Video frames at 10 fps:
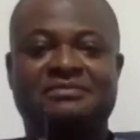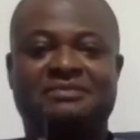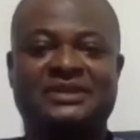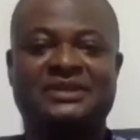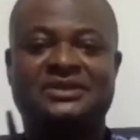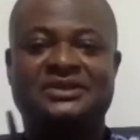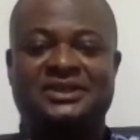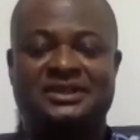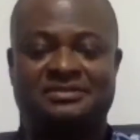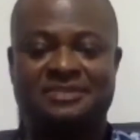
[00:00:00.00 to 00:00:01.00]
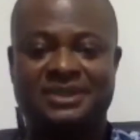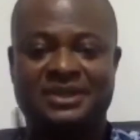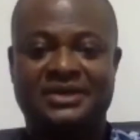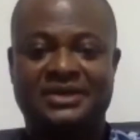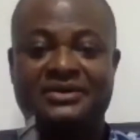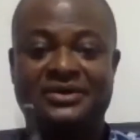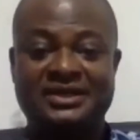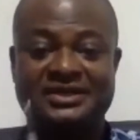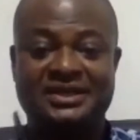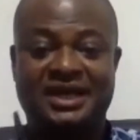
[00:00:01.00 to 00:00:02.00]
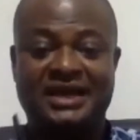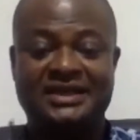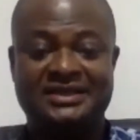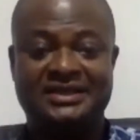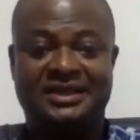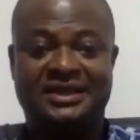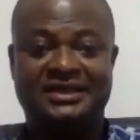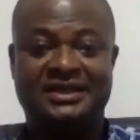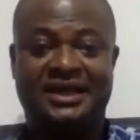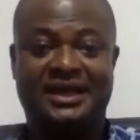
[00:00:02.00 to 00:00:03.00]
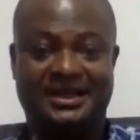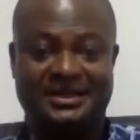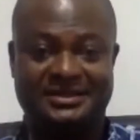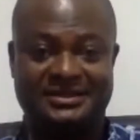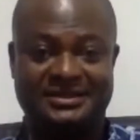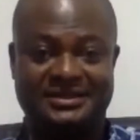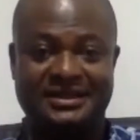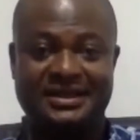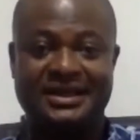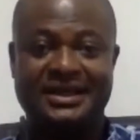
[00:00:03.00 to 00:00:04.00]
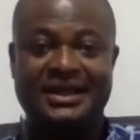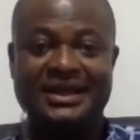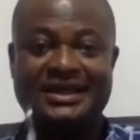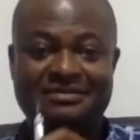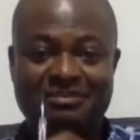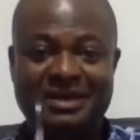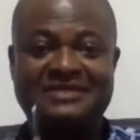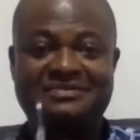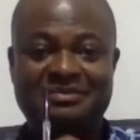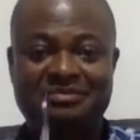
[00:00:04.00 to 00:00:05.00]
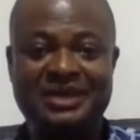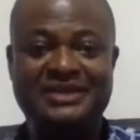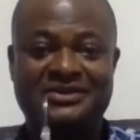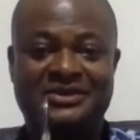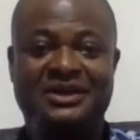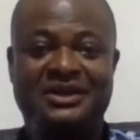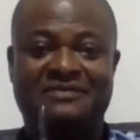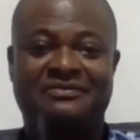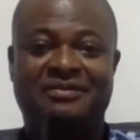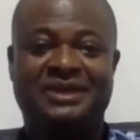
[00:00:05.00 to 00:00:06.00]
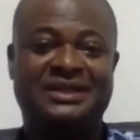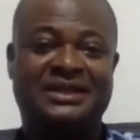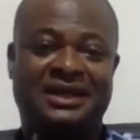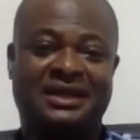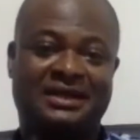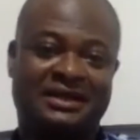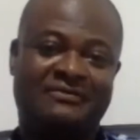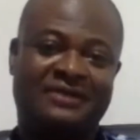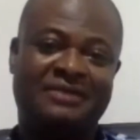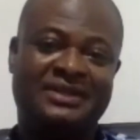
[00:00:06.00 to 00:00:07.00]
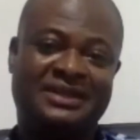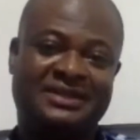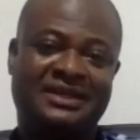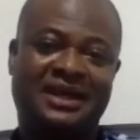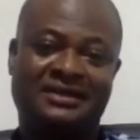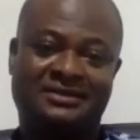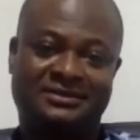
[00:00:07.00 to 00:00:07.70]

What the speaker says: must not just be a crazy idea in their heads. It must be based on an environmental scan.